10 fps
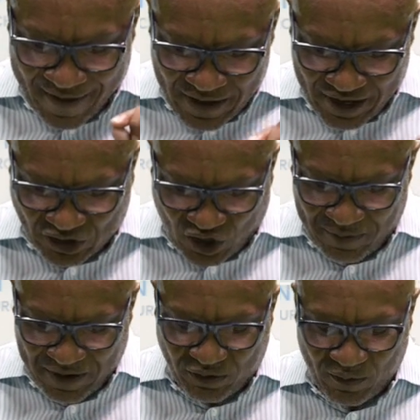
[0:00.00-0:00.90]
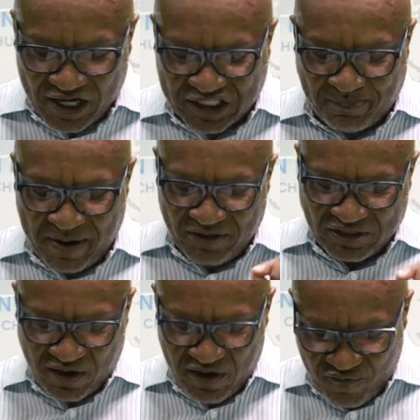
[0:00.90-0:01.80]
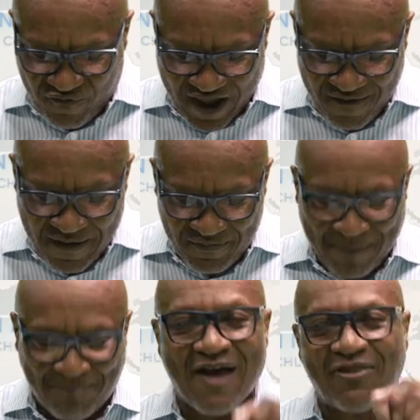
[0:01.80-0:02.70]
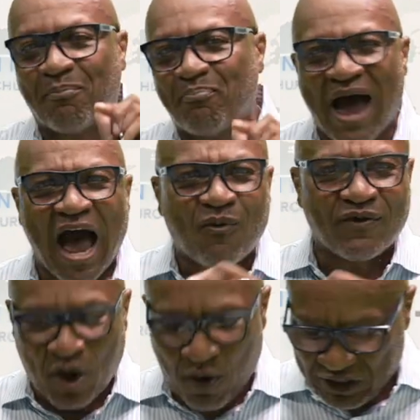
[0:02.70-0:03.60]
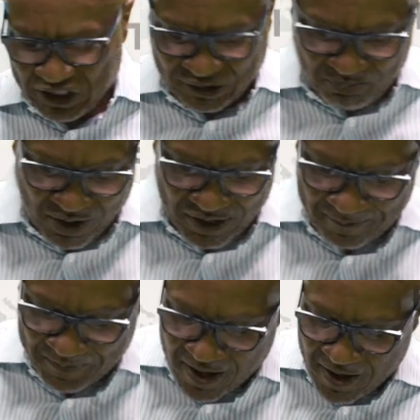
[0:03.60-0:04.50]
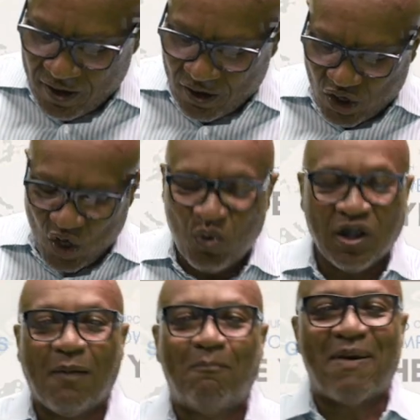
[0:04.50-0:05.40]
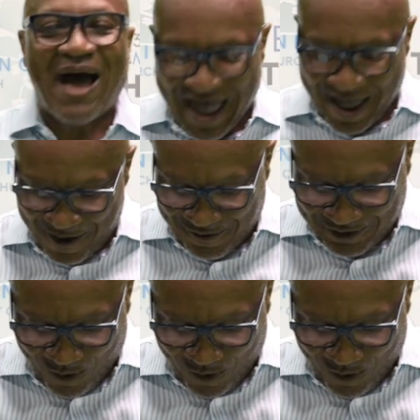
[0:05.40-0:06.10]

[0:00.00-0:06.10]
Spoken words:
it's going to be through the experience of your faith that by the power of the Holy Spirit, you will abound. Now